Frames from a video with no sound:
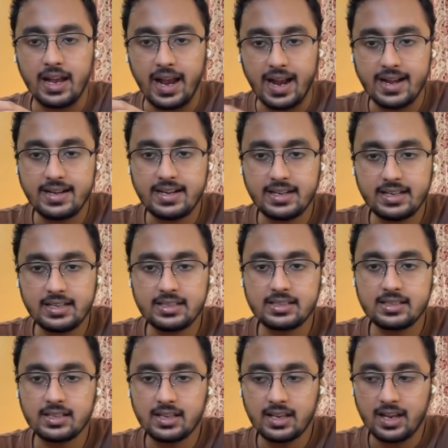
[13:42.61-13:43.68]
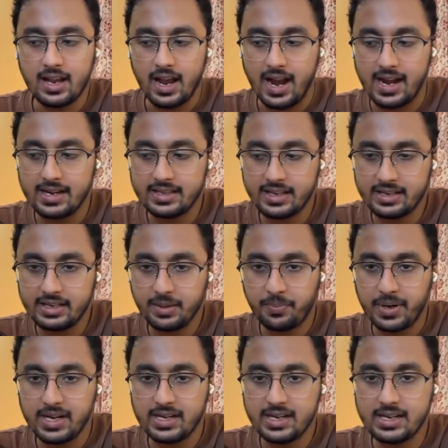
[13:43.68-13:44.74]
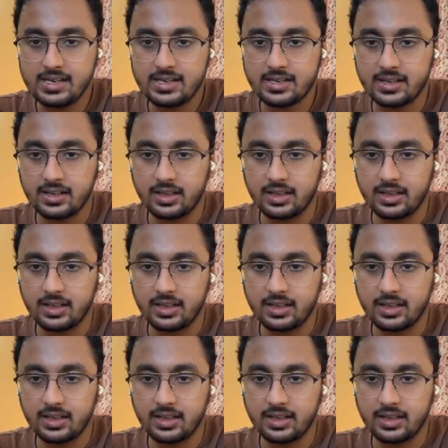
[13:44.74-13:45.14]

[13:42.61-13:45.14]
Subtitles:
entities and their dependent